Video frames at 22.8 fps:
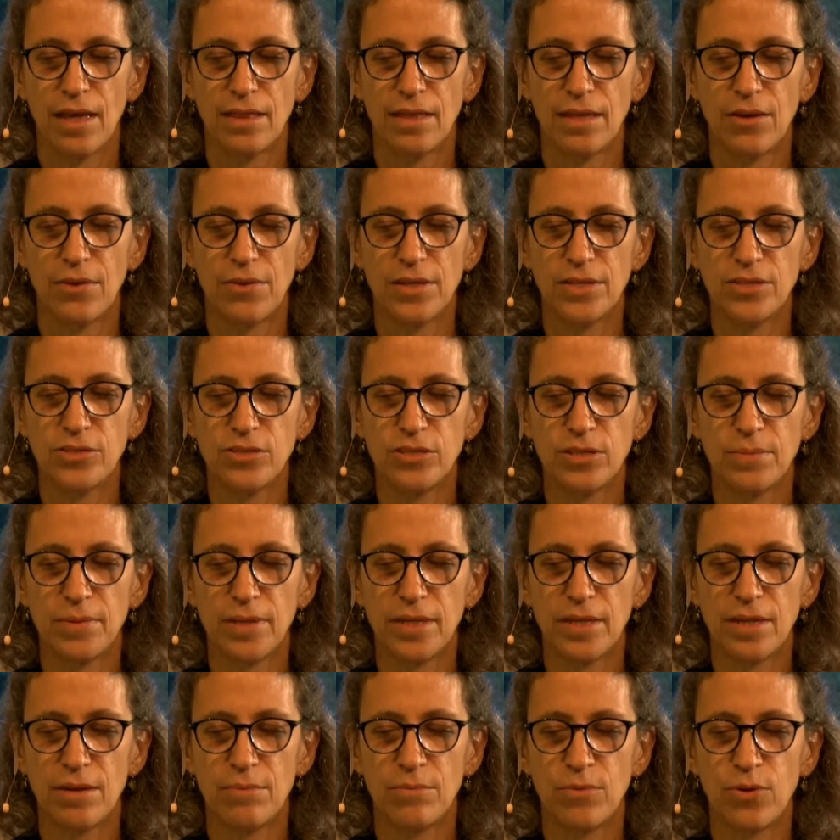Allow this to
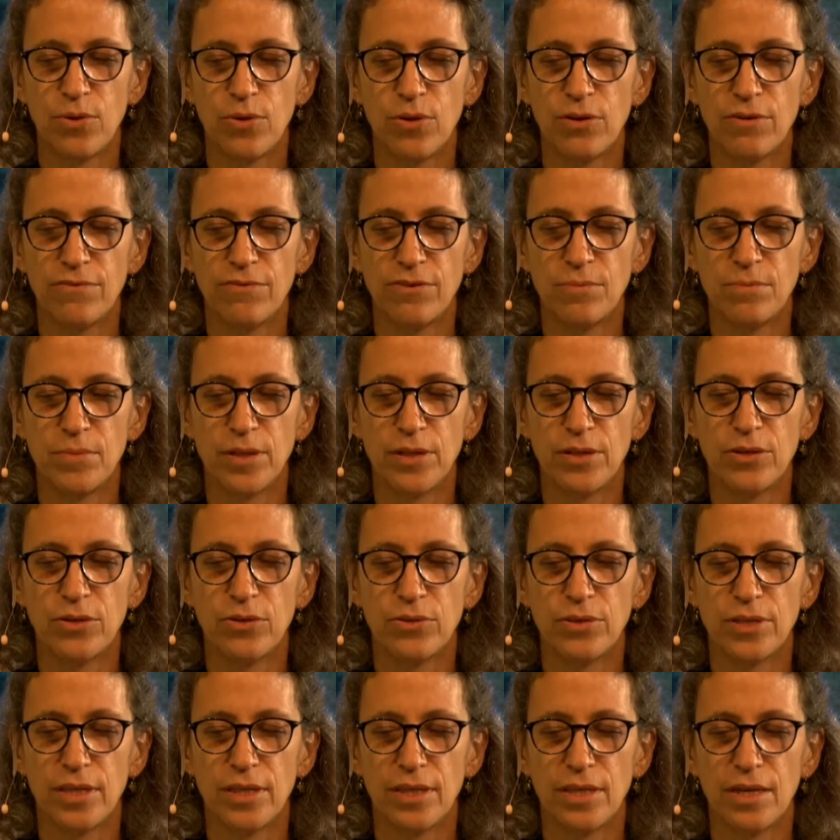become more
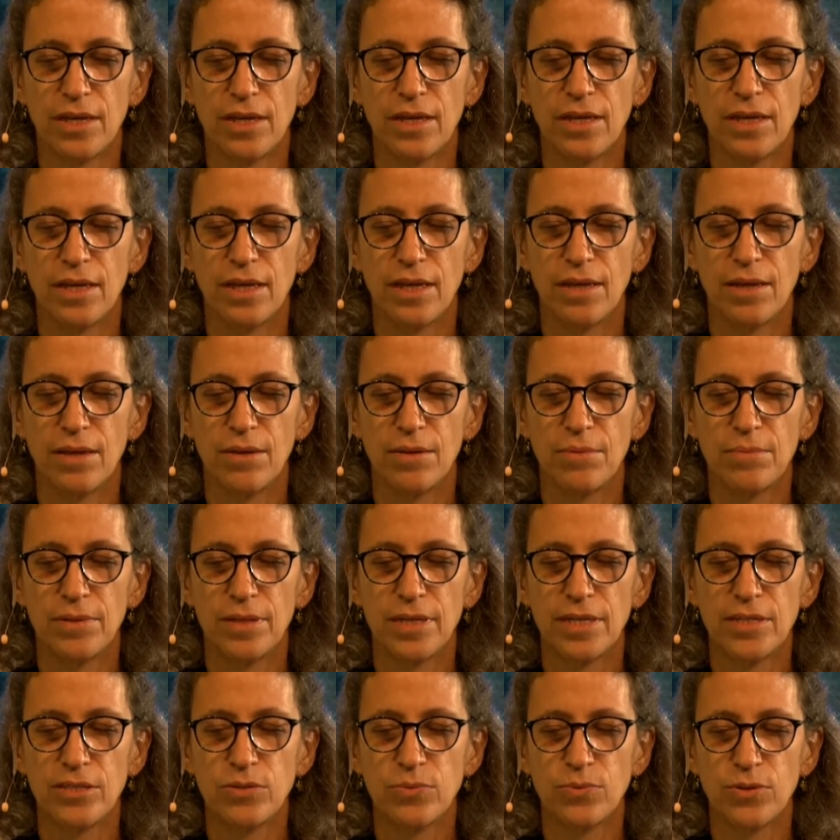familiar than the
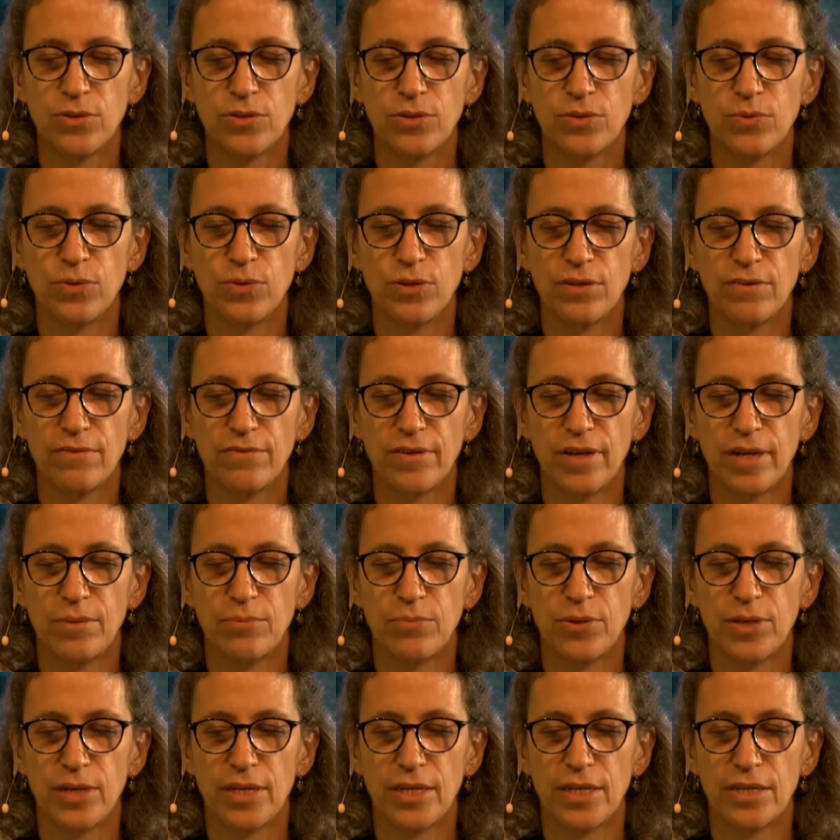place where were
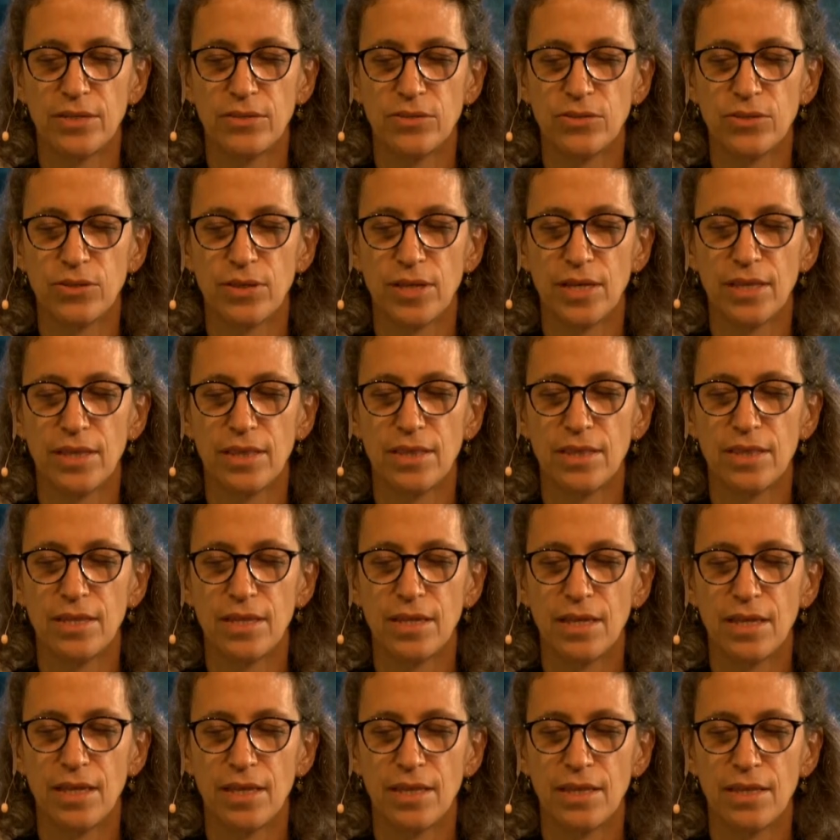vibrating, so that
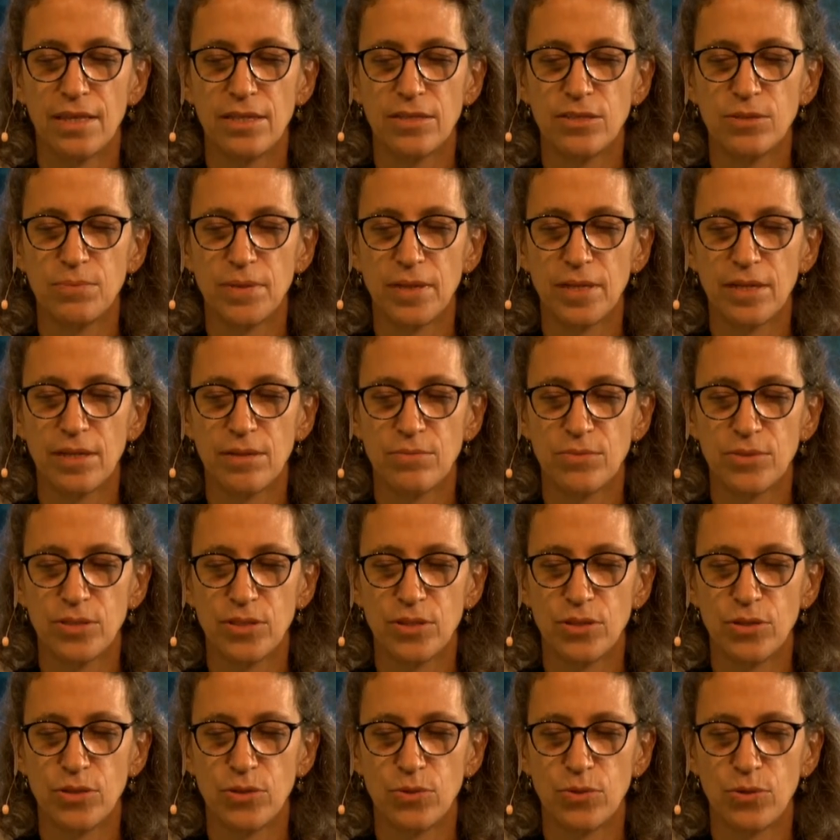this becomes
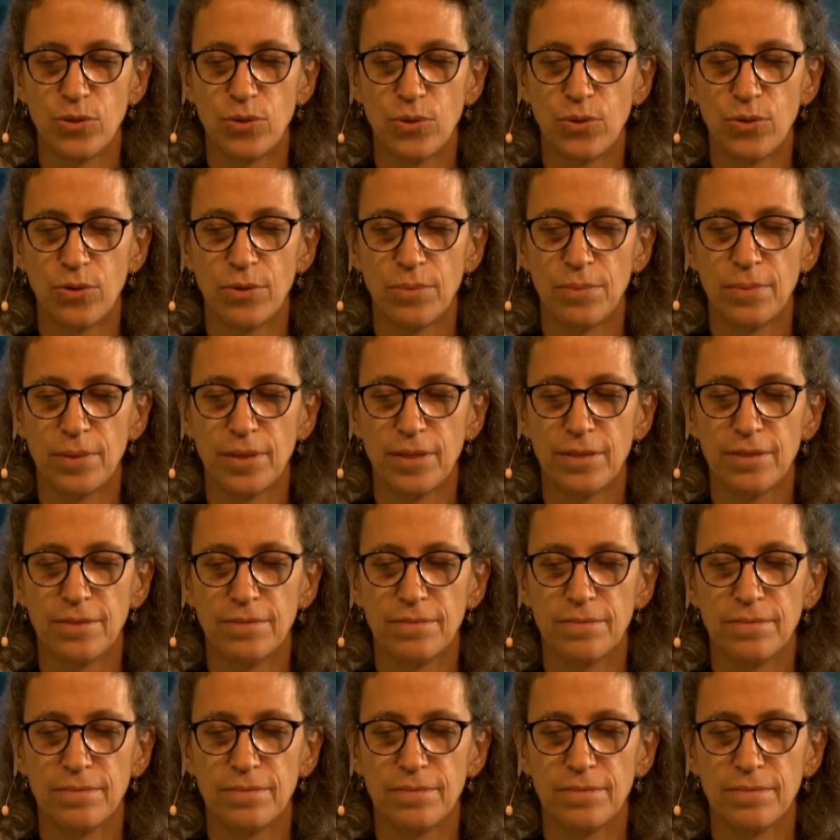the new norm.